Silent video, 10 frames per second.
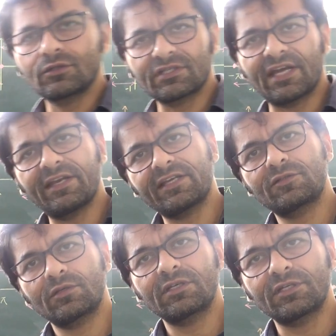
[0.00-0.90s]
sin
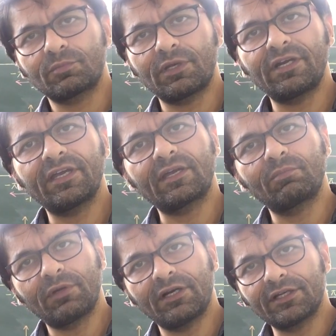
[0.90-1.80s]
x is periodic
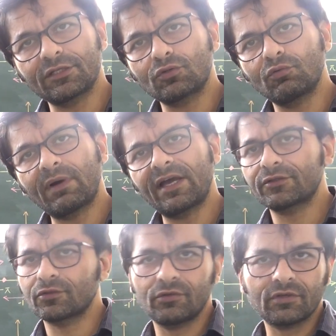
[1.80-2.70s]
and period is 2 pi,
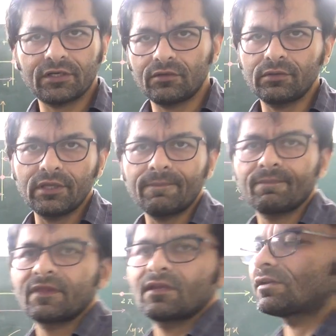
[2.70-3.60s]
so you can do
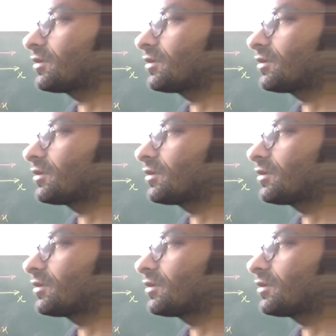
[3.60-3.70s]
the